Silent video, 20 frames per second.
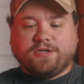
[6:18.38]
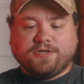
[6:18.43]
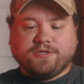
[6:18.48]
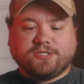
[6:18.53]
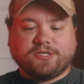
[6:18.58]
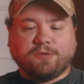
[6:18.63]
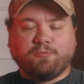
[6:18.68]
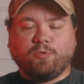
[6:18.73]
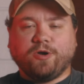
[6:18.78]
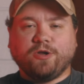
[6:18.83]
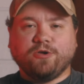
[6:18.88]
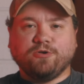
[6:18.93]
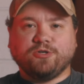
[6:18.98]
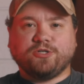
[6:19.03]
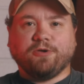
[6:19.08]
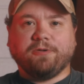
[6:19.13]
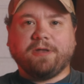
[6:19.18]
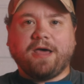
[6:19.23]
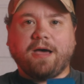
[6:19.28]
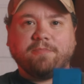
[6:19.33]
someone who
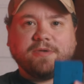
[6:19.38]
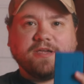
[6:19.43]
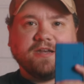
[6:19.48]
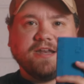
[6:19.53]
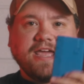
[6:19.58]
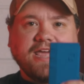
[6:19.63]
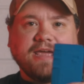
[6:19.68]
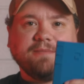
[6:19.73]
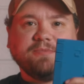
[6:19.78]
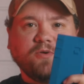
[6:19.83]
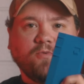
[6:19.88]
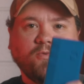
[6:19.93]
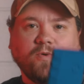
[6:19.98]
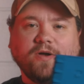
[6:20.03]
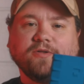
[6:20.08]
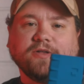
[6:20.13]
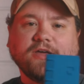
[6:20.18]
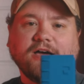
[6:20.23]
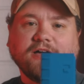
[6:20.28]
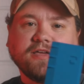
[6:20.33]
shall not be named
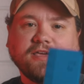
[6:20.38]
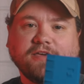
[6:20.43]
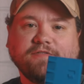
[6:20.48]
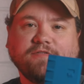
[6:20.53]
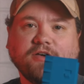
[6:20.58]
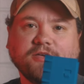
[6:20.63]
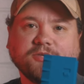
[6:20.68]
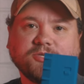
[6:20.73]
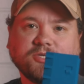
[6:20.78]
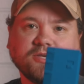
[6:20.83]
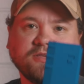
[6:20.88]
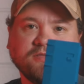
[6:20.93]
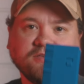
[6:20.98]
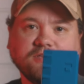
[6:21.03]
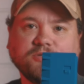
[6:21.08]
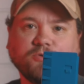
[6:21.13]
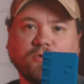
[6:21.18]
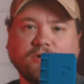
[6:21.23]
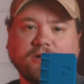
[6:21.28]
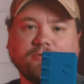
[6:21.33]
will not give us
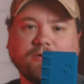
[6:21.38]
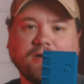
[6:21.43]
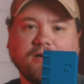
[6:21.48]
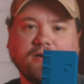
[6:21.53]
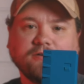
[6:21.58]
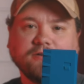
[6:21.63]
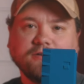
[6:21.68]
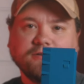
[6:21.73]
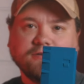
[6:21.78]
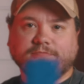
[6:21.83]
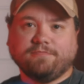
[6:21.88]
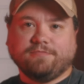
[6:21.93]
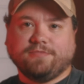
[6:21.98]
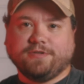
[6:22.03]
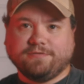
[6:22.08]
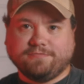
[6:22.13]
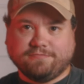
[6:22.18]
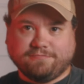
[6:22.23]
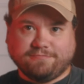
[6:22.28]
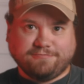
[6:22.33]
the 20-round,
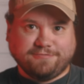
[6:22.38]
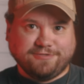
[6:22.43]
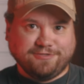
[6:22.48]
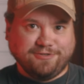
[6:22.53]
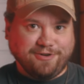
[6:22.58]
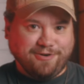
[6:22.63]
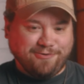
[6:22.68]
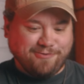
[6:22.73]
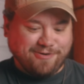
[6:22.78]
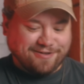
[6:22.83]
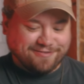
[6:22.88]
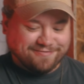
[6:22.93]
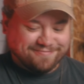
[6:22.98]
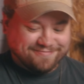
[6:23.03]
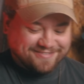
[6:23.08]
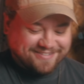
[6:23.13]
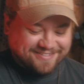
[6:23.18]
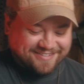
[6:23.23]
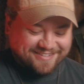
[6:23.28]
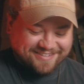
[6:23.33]
you know
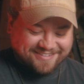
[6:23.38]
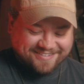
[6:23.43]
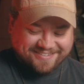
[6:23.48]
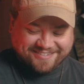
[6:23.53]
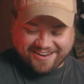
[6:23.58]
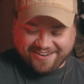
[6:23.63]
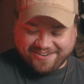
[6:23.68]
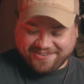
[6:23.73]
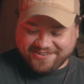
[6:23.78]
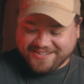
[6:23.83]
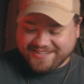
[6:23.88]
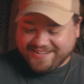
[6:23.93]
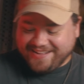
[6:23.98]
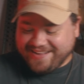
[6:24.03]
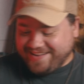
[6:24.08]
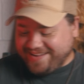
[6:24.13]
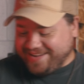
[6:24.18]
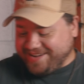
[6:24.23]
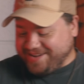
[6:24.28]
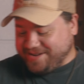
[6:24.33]
what. So,
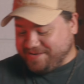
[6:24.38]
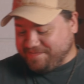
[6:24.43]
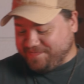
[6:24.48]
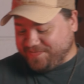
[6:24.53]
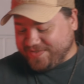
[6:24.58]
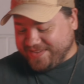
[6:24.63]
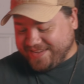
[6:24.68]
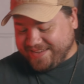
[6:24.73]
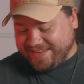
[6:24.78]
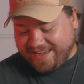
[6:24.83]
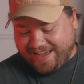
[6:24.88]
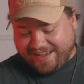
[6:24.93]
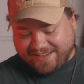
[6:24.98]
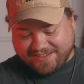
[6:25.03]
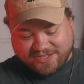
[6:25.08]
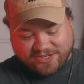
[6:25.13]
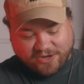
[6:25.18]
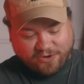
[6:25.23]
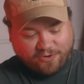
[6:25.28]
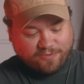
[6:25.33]
yeah,
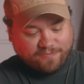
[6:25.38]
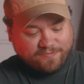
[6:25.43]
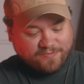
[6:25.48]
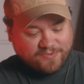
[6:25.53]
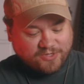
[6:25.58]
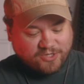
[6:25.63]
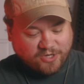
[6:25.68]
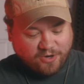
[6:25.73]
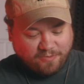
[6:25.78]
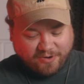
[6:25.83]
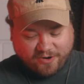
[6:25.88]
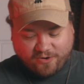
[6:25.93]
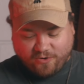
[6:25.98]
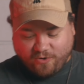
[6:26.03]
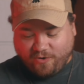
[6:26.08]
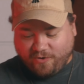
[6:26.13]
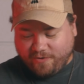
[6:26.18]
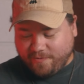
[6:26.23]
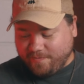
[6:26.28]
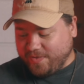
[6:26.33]
so super
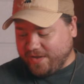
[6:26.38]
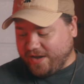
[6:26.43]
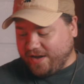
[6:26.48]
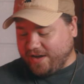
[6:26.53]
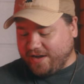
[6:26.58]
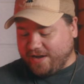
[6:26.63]
cool.